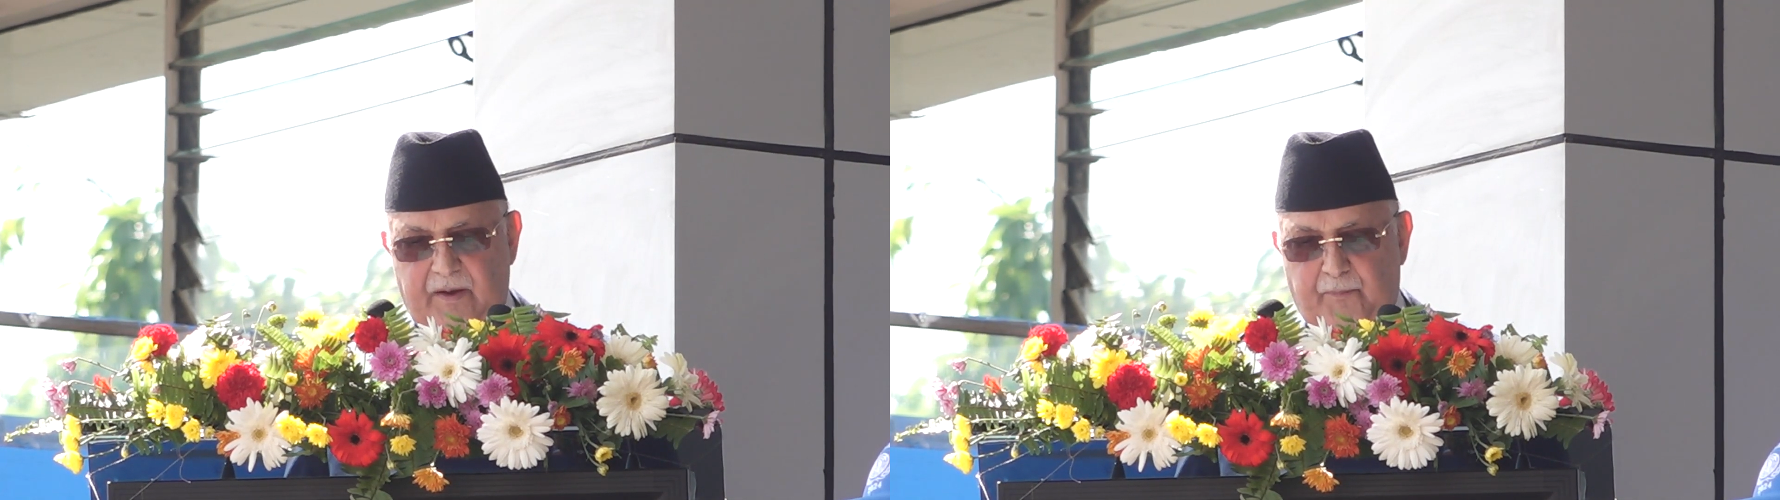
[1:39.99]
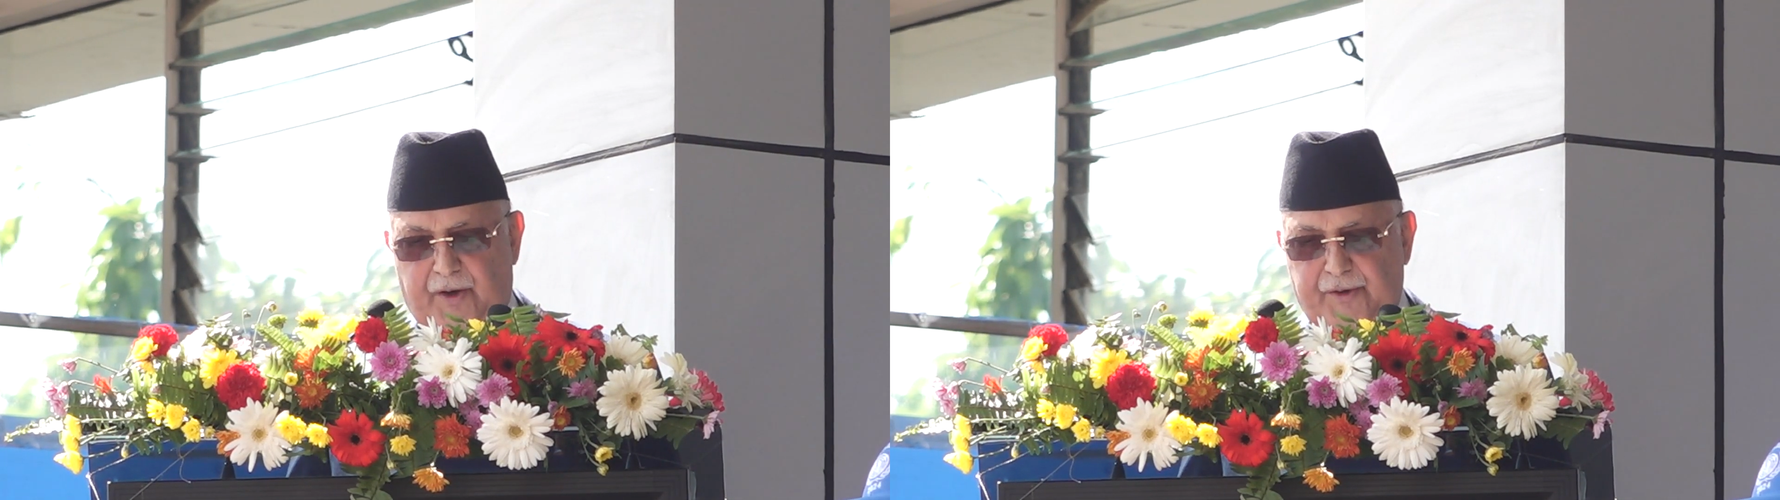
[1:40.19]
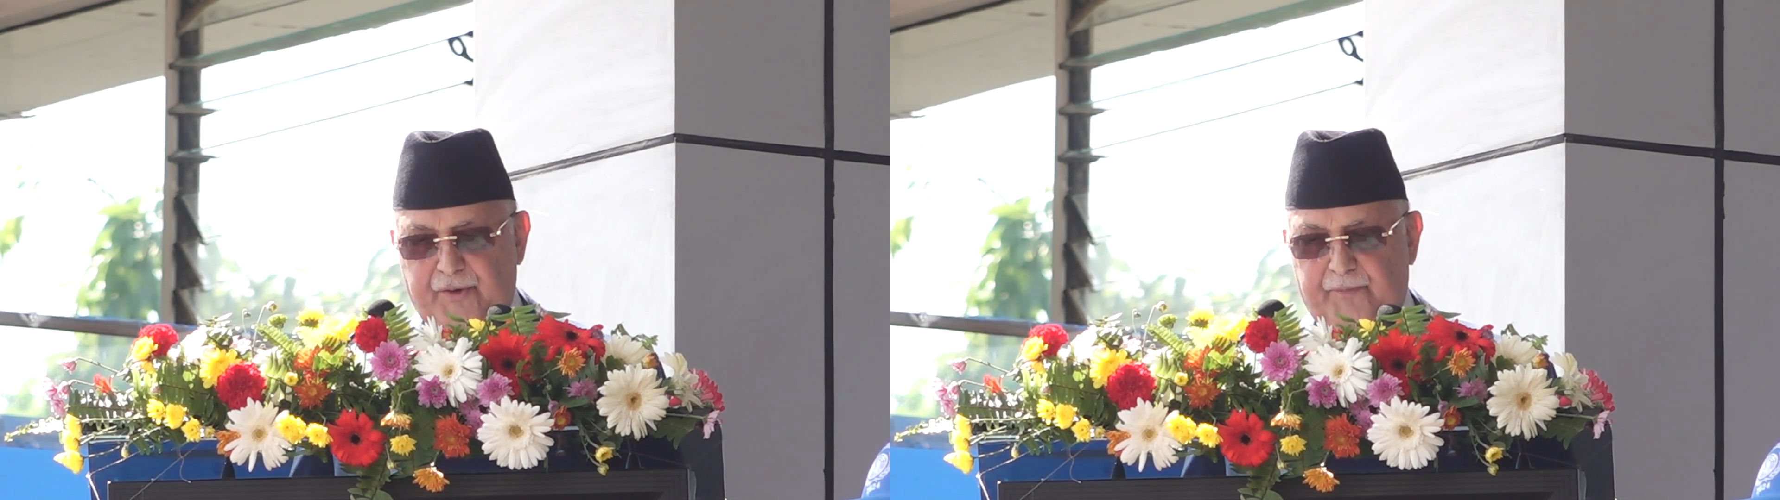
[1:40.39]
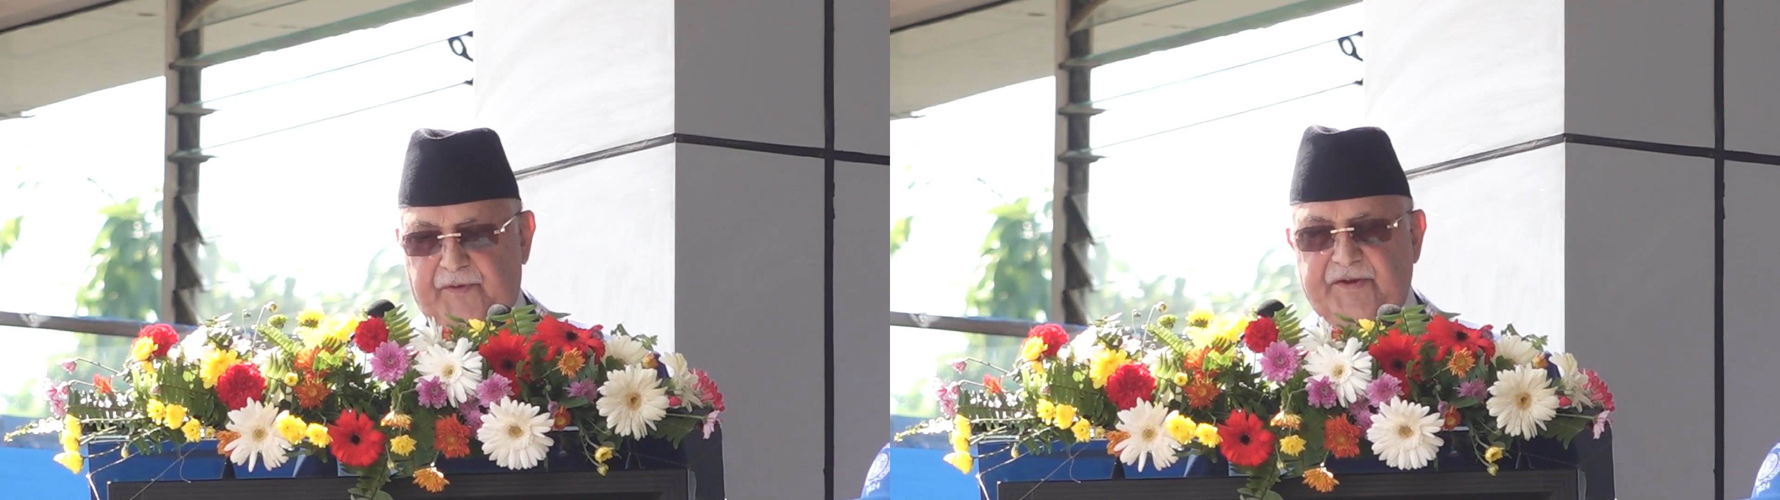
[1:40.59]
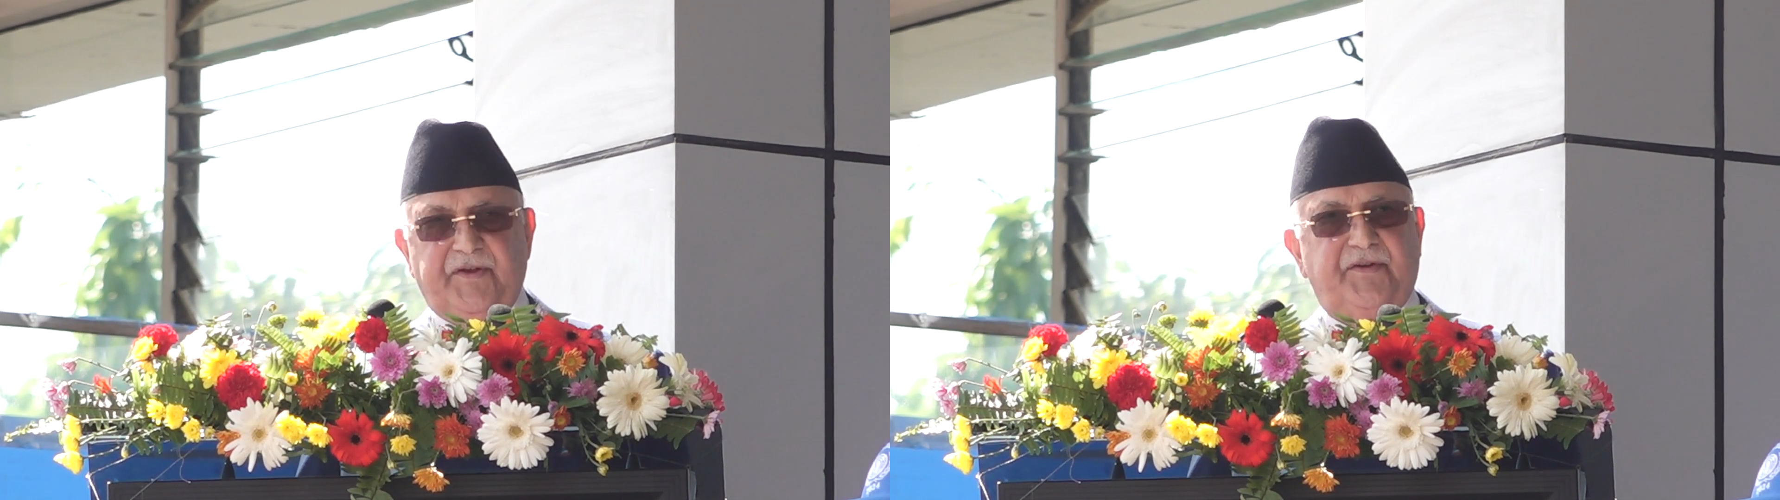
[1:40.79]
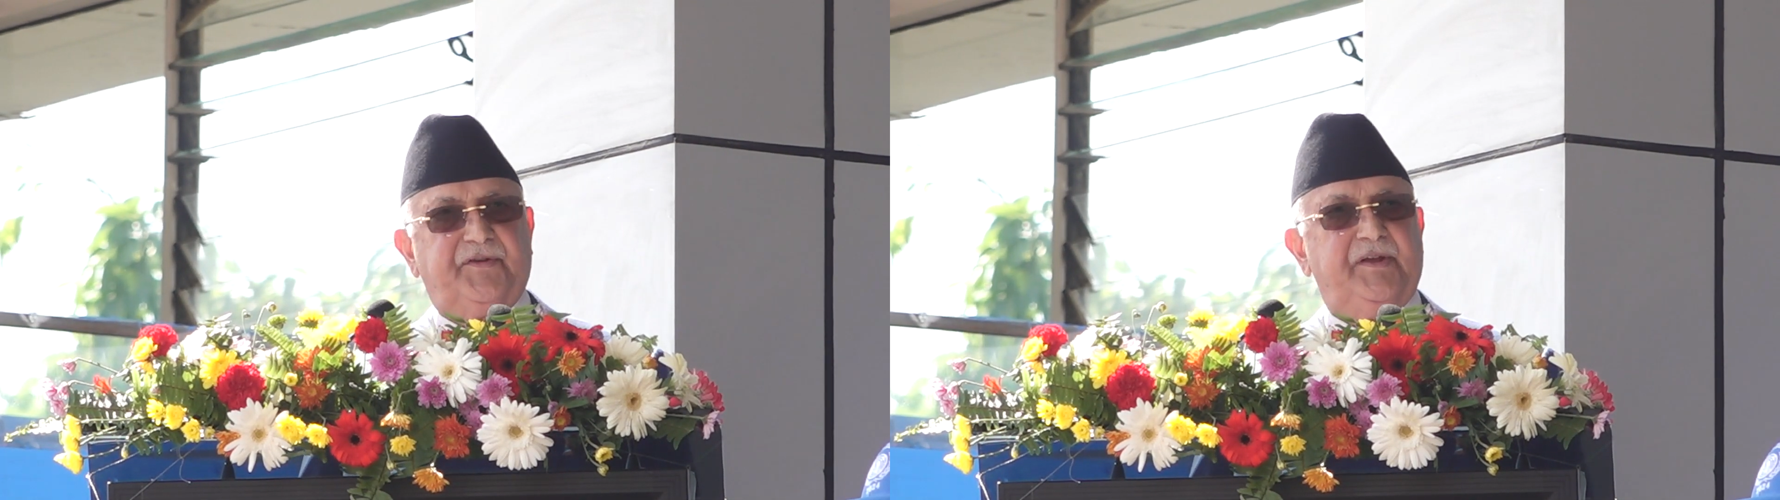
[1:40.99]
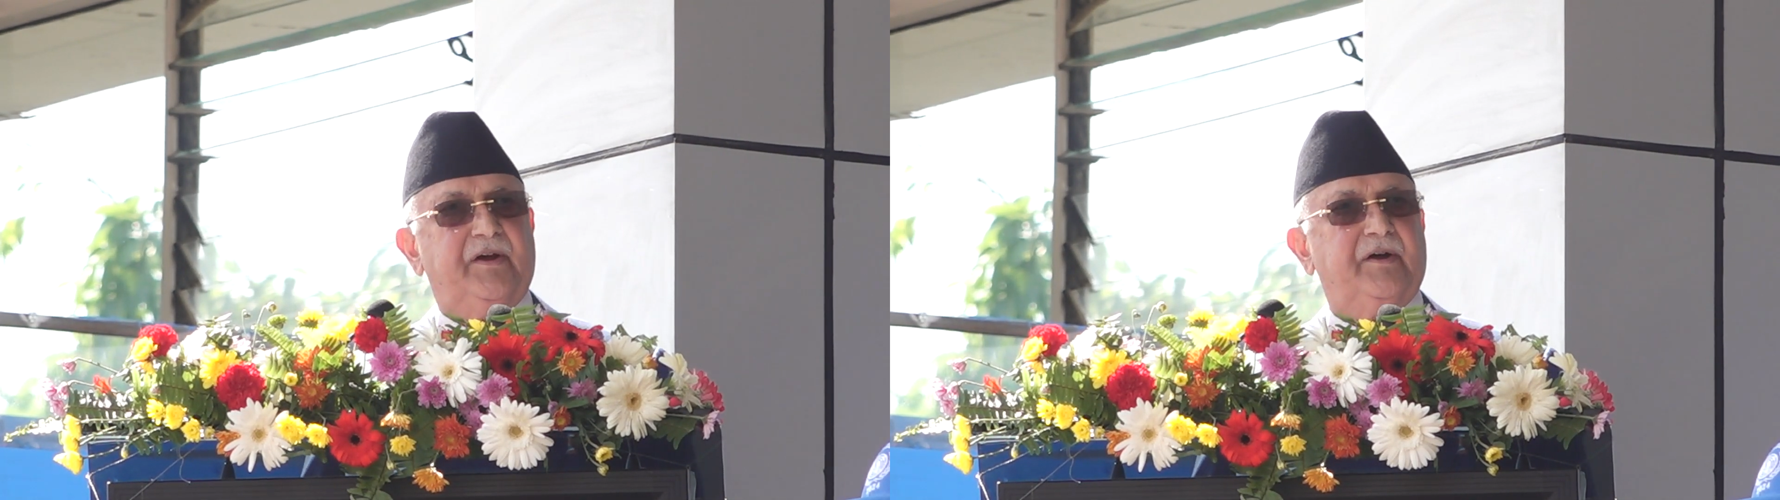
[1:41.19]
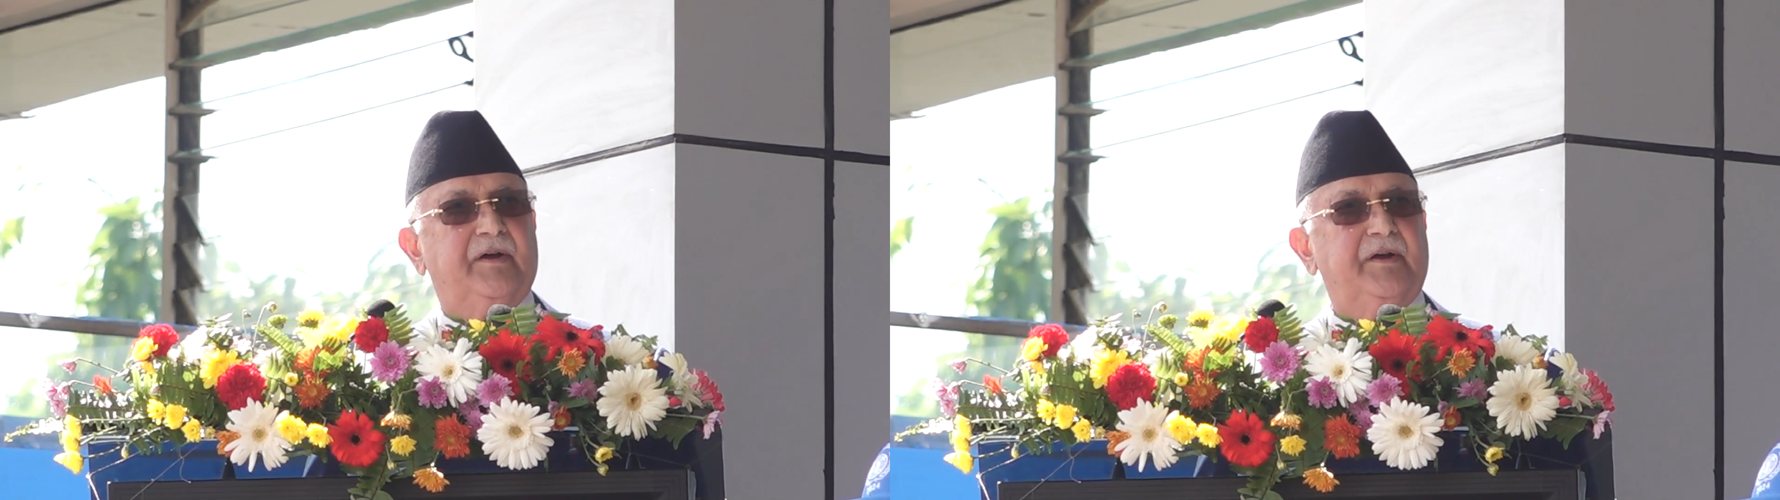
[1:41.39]
for your presence
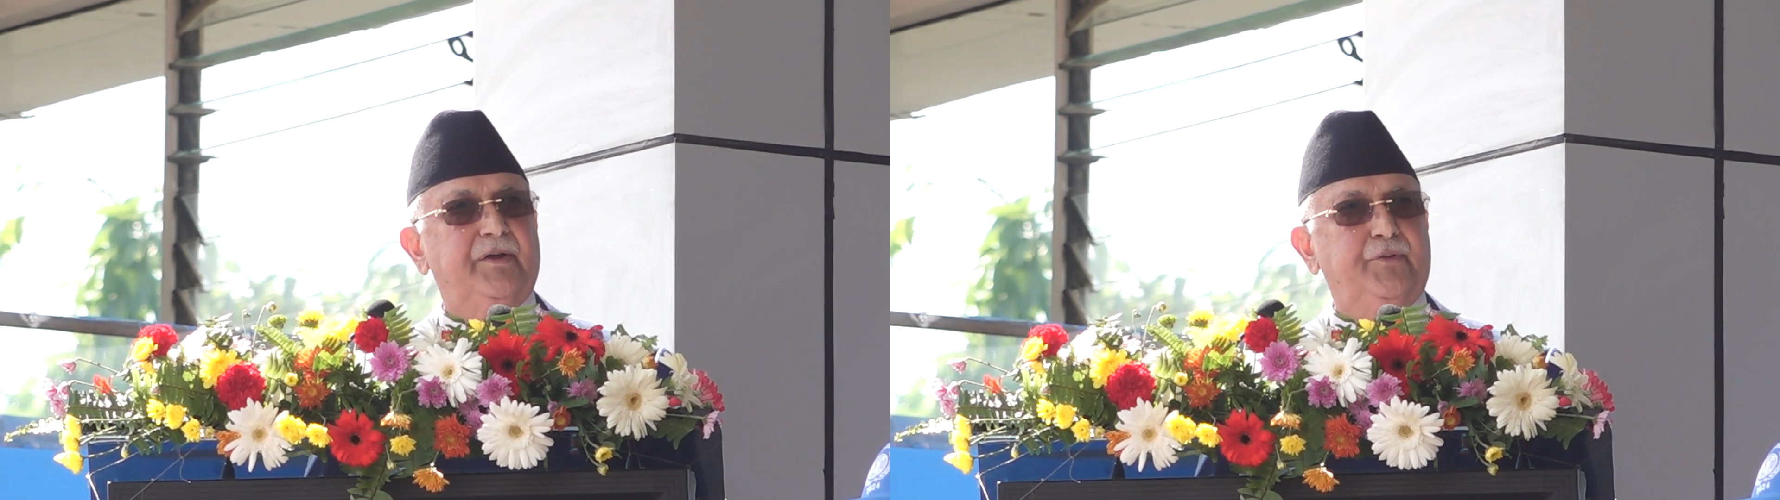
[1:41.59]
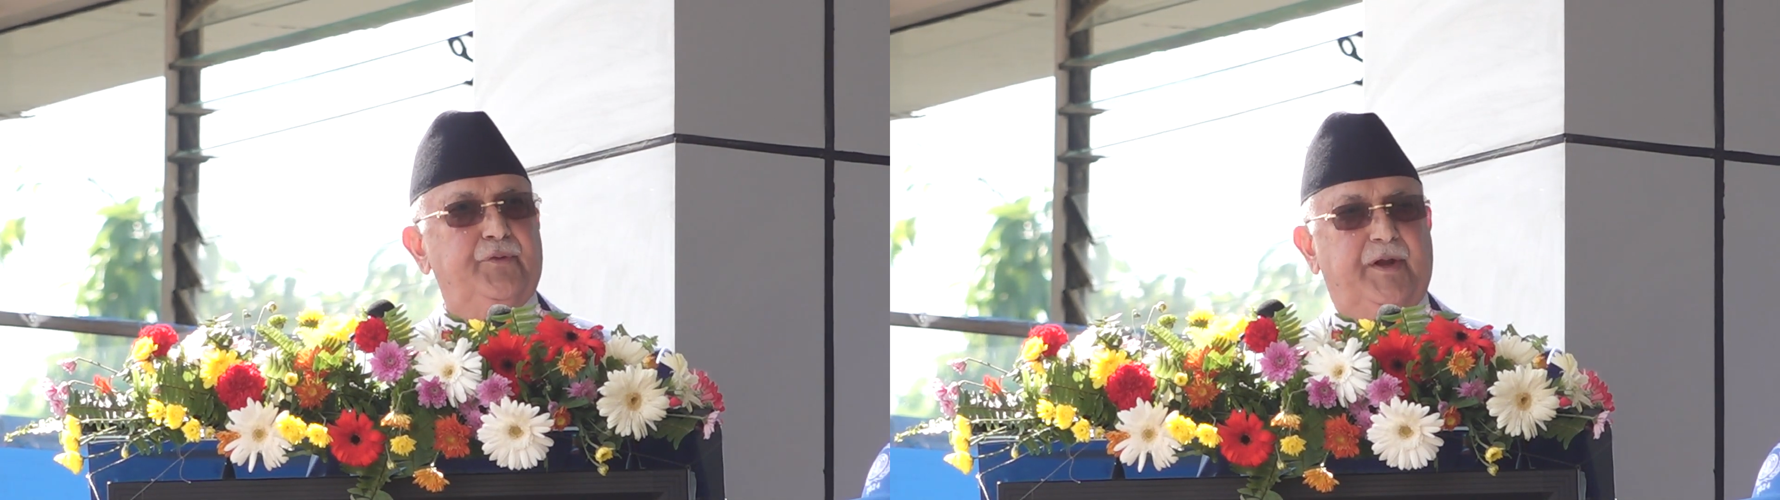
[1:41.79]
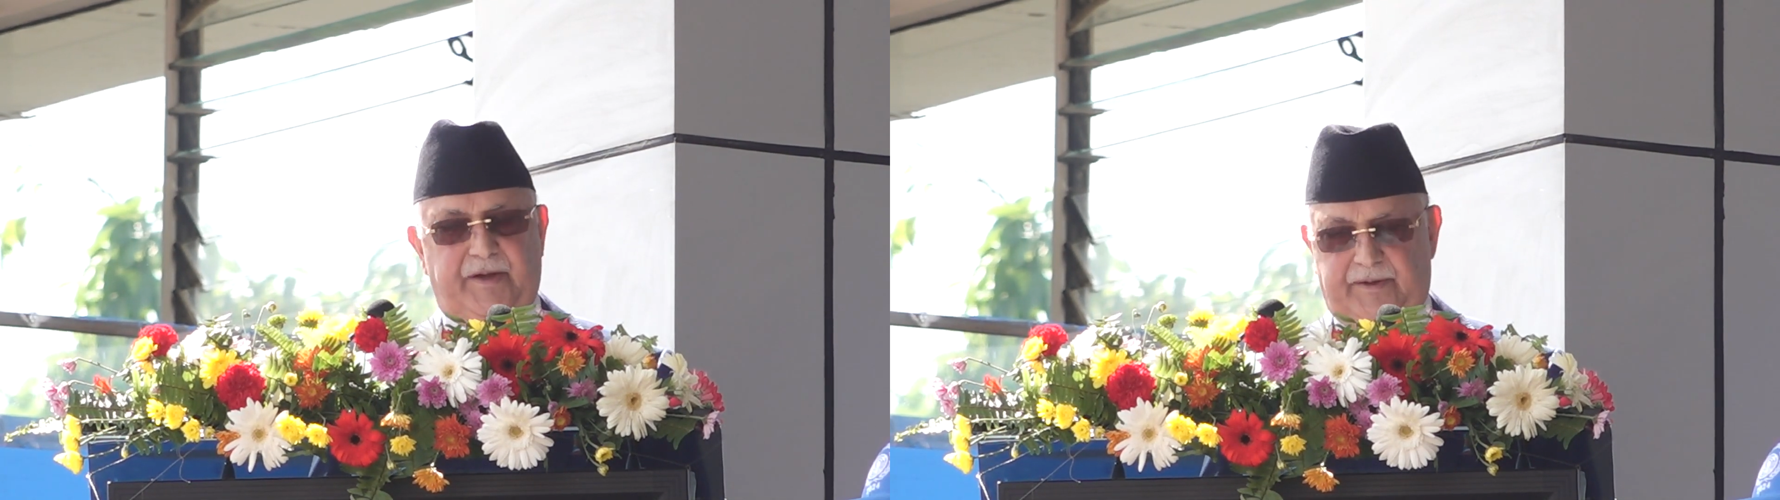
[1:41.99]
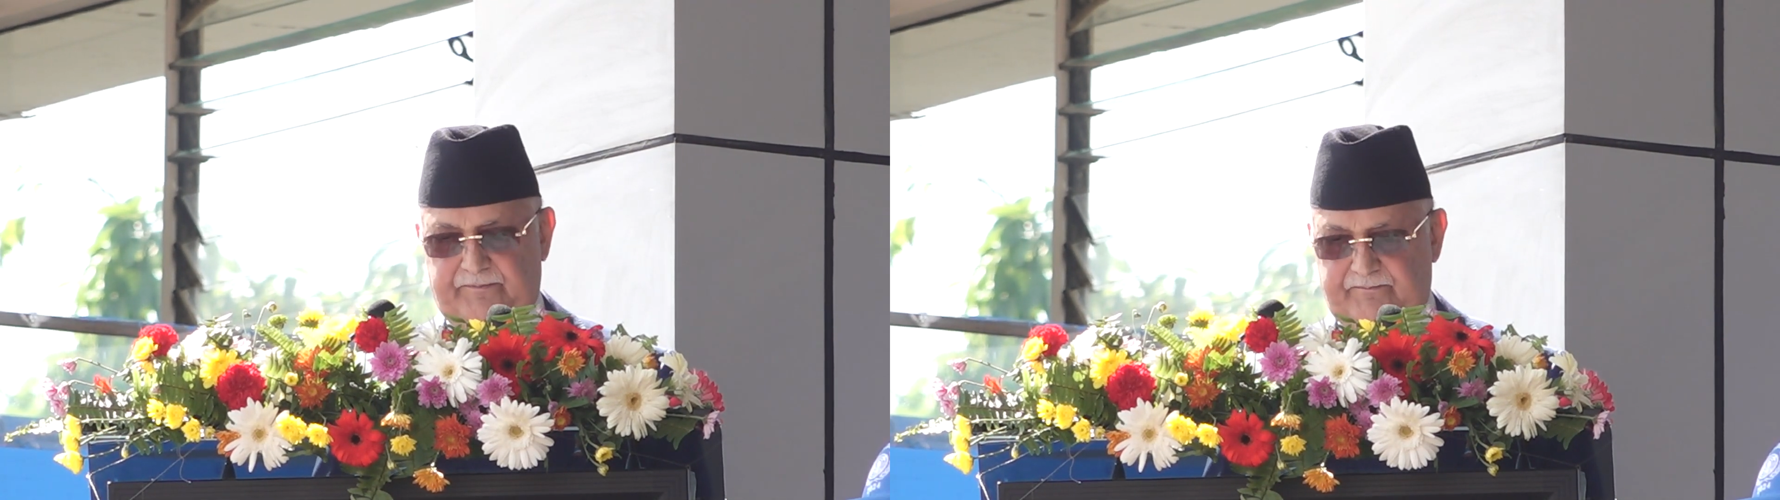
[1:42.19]
here today.